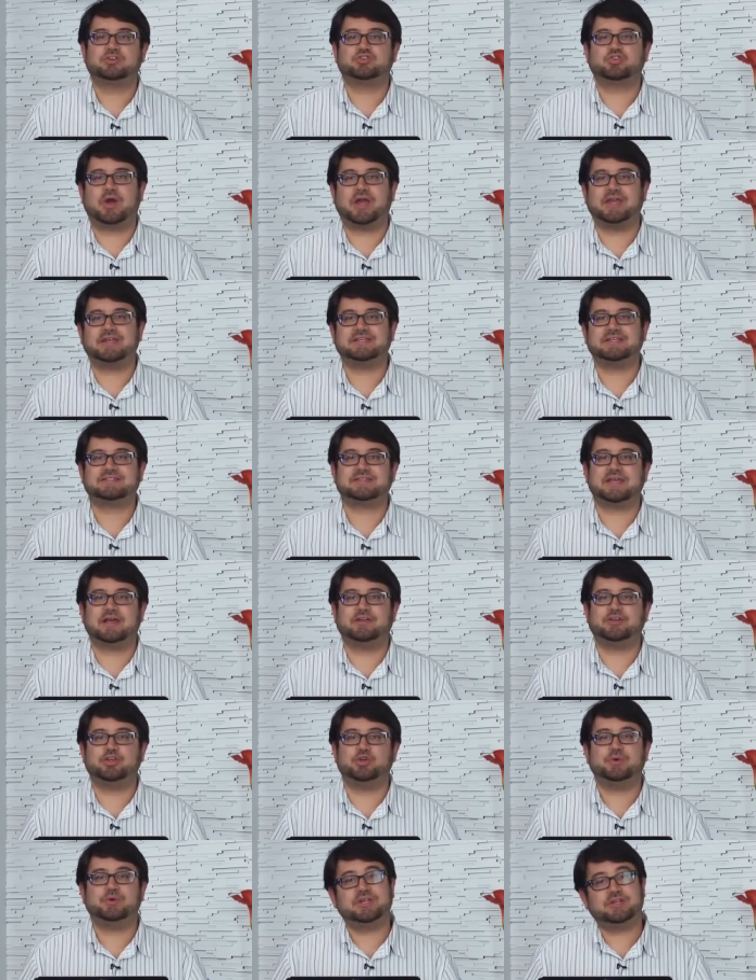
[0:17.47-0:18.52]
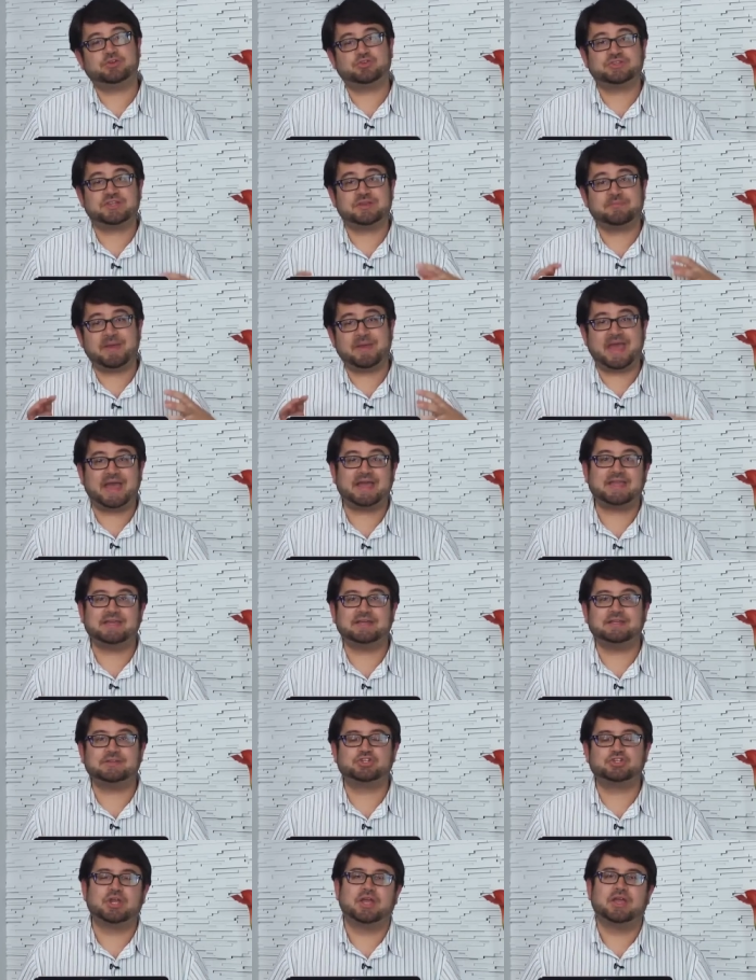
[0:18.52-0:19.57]
trying to sell you an interesting
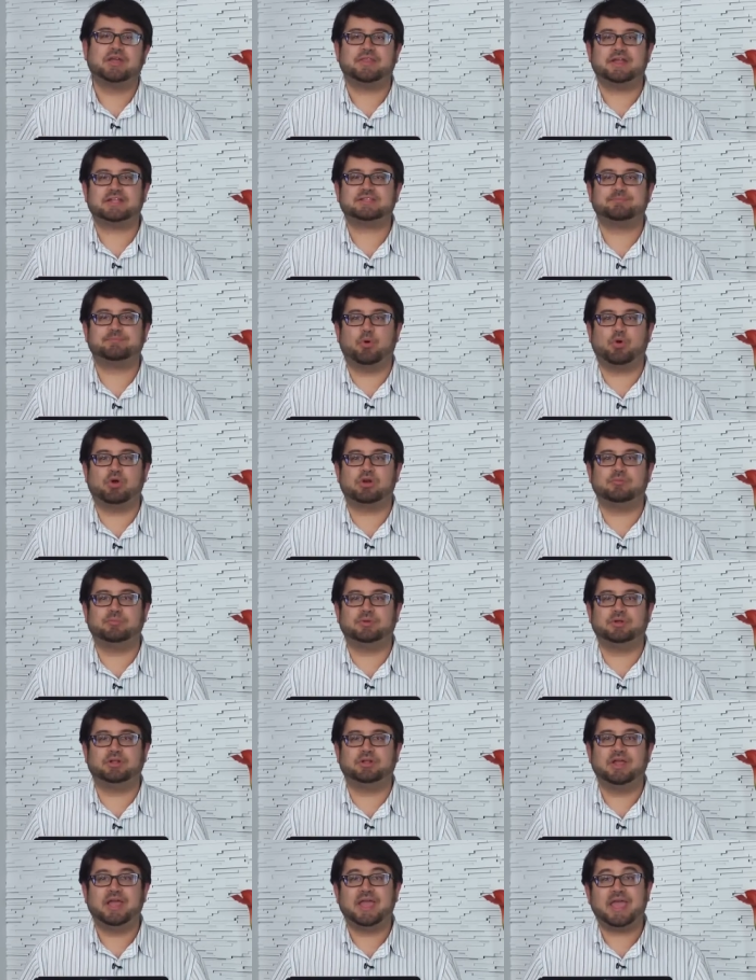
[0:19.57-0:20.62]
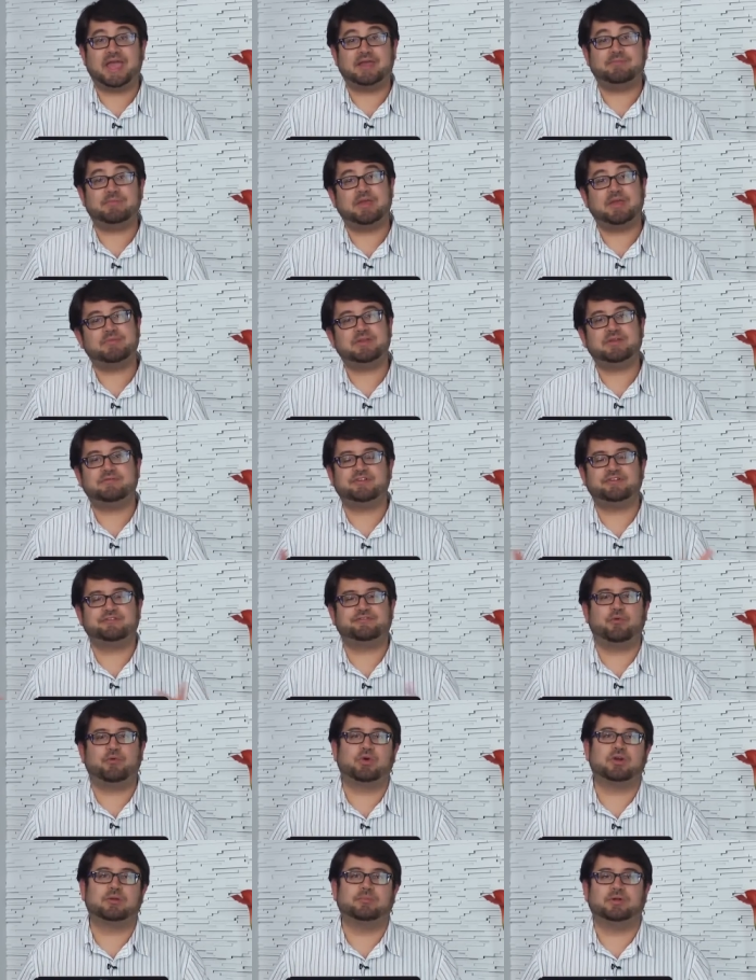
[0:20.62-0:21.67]
package that's portable and maybe even
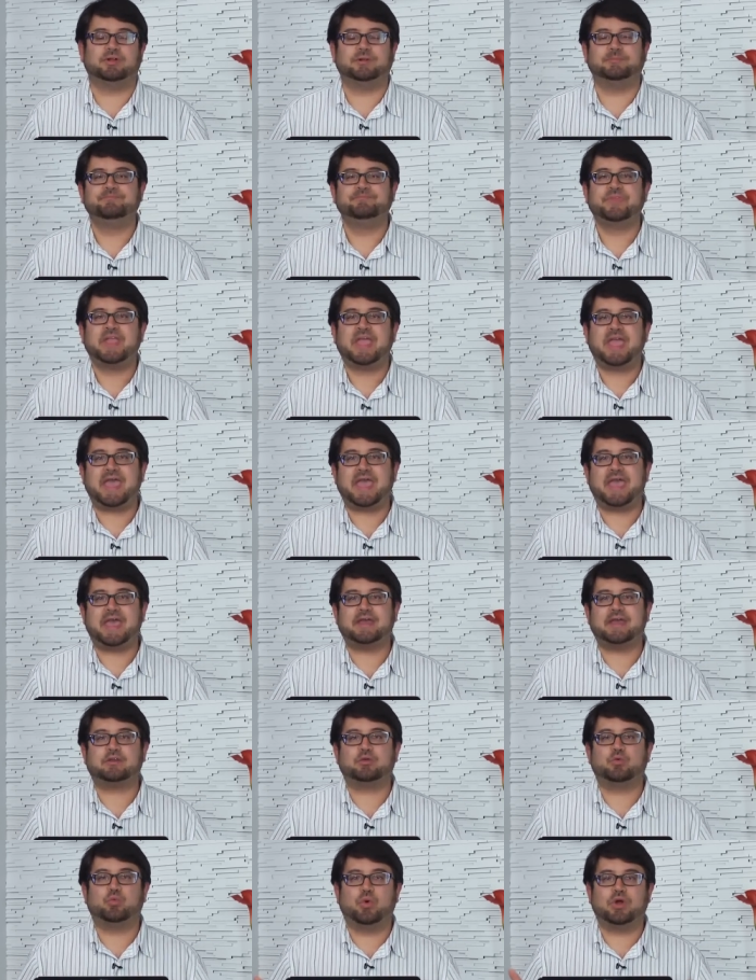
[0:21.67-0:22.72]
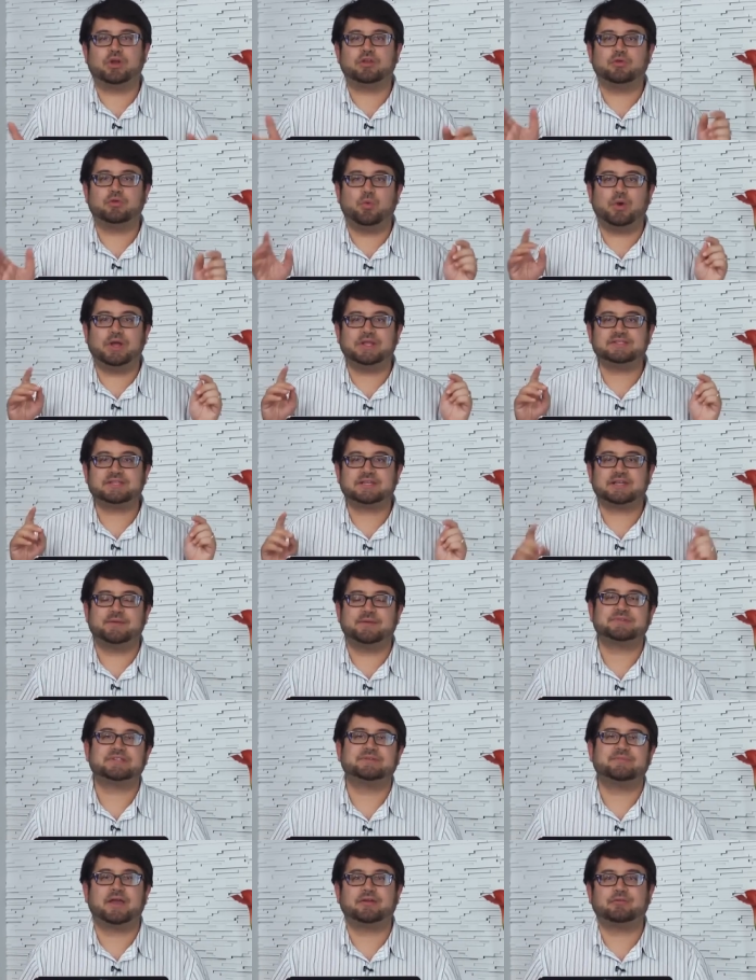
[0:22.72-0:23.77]
affordable. And one of the ones that
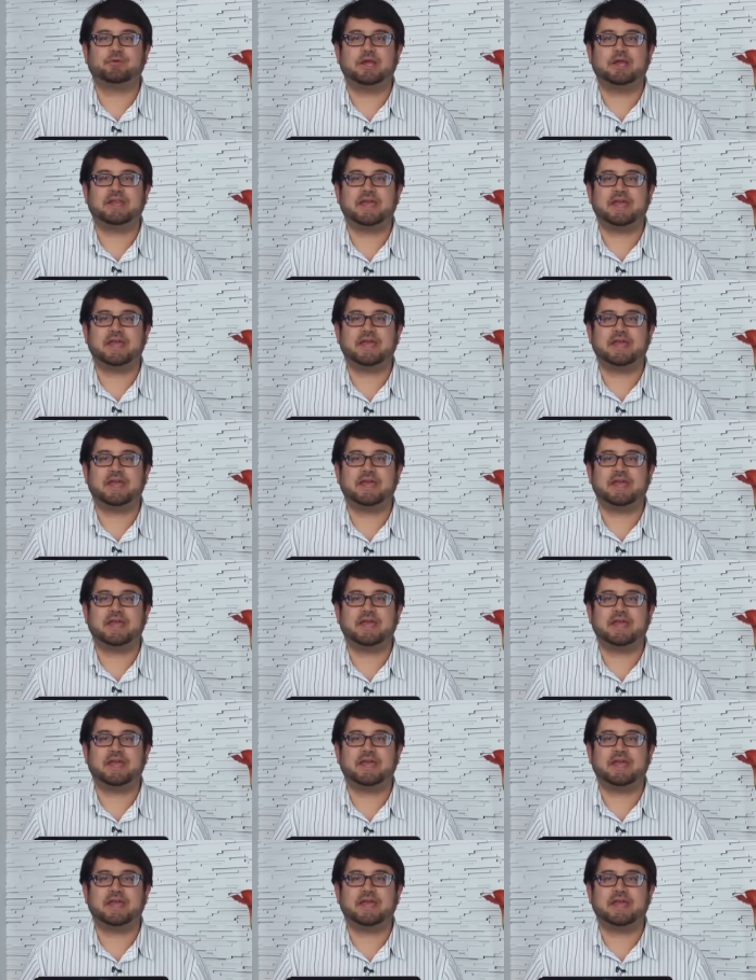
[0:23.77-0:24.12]
comes to mind right